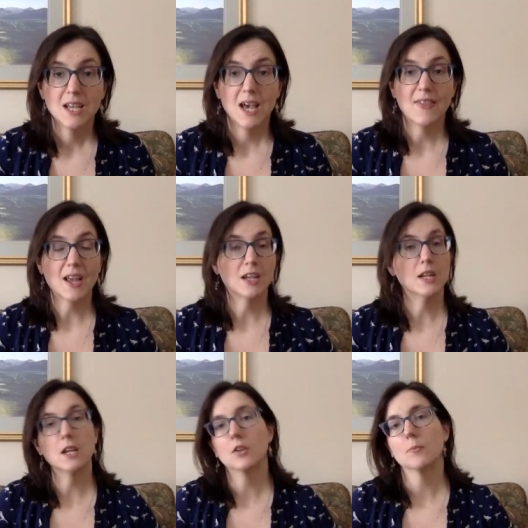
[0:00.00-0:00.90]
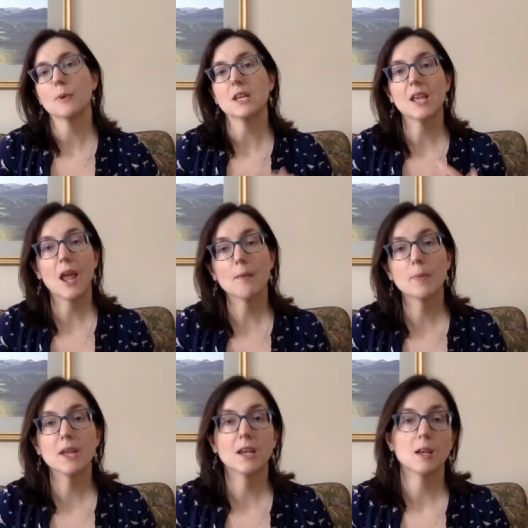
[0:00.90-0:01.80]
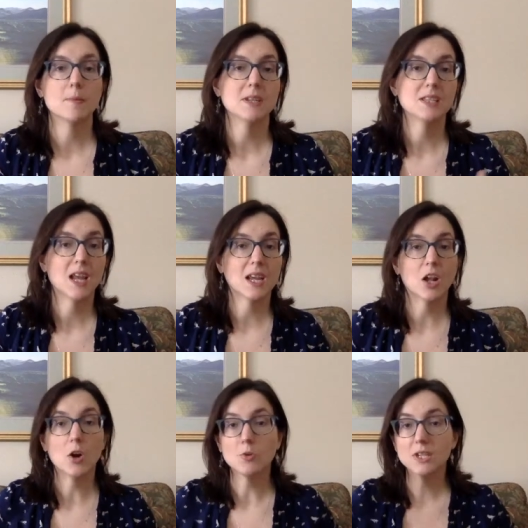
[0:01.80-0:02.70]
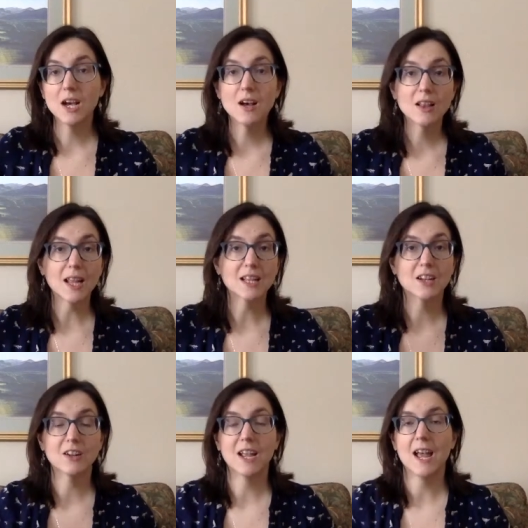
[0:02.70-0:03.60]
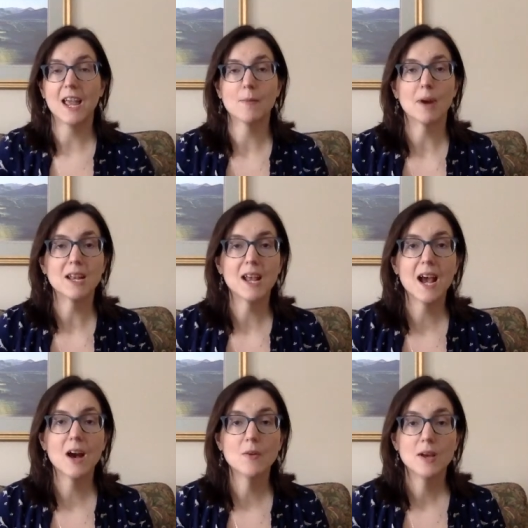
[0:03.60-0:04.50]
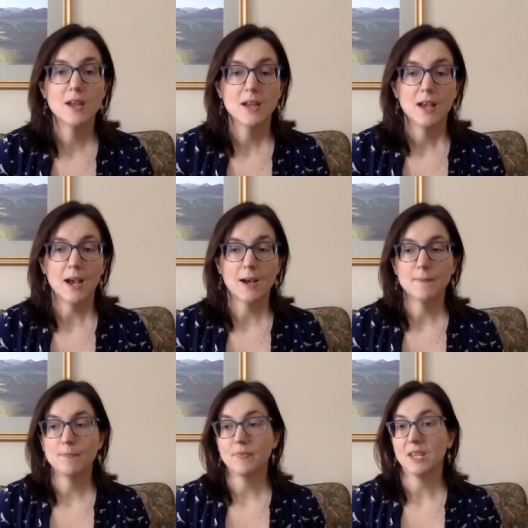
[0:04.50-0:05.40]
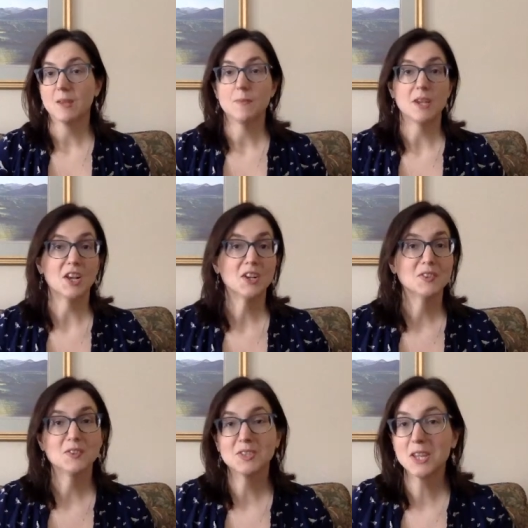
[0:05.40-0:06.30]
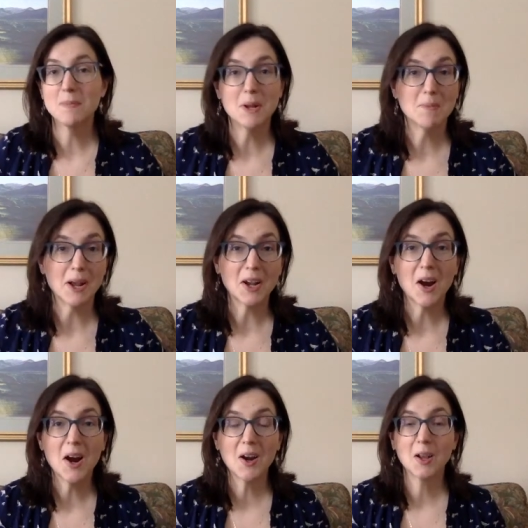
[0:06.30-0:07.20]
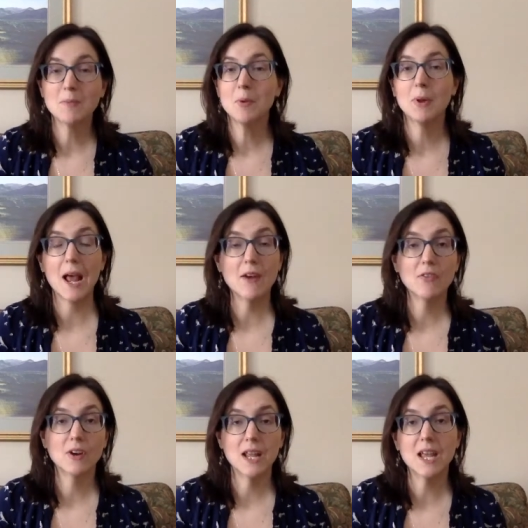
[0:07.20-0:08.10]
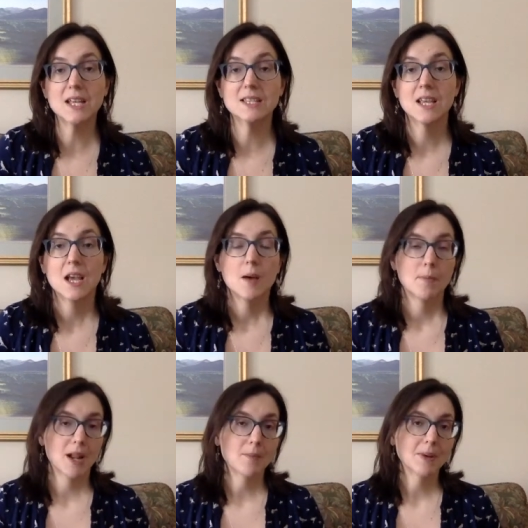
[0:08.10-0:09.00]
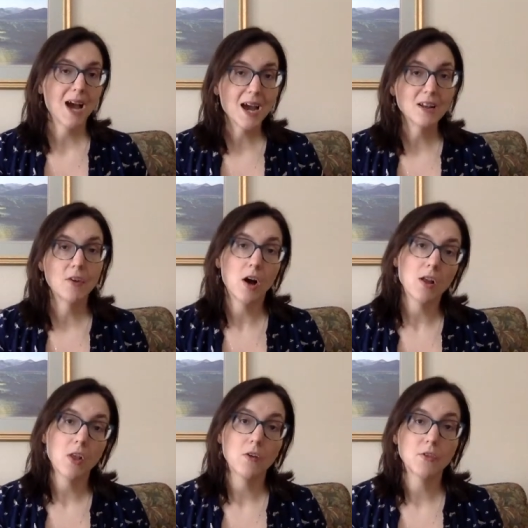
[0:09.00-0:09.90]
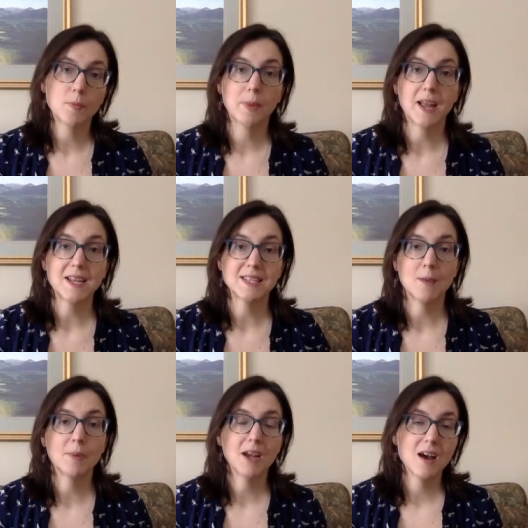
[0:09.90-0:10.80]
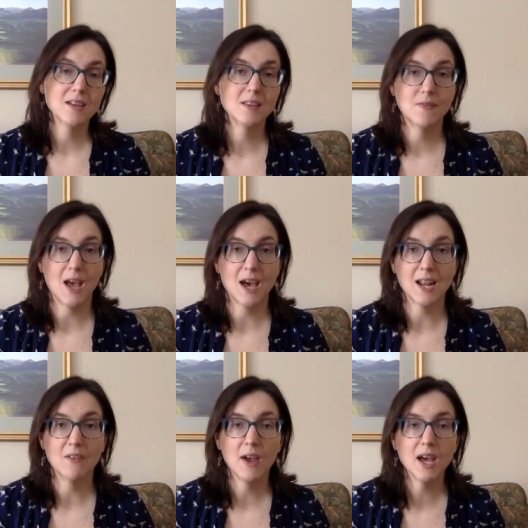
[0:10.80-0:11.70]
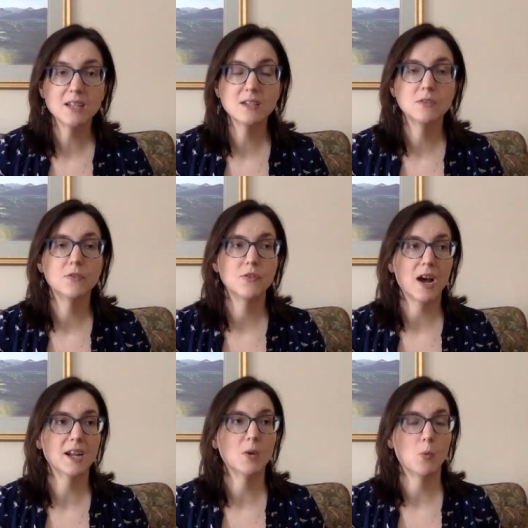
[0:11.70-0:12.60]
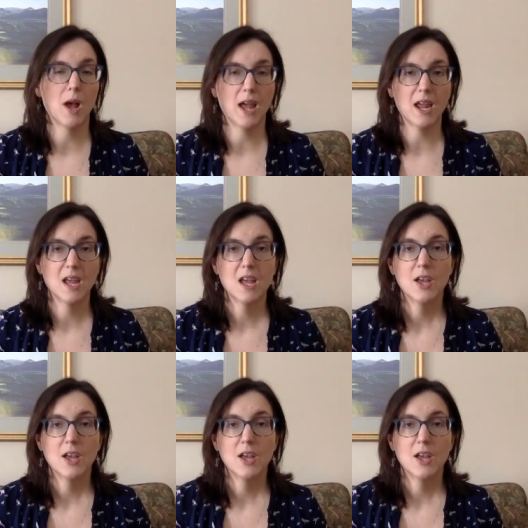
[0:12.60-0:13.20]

And that can either be camping, it can be staying in a hotel, like clearly I am right now. Um, it can be sleeping in my car, it can be whatever it is, but I'm kind of all over the place. And because of that, I've had to find a way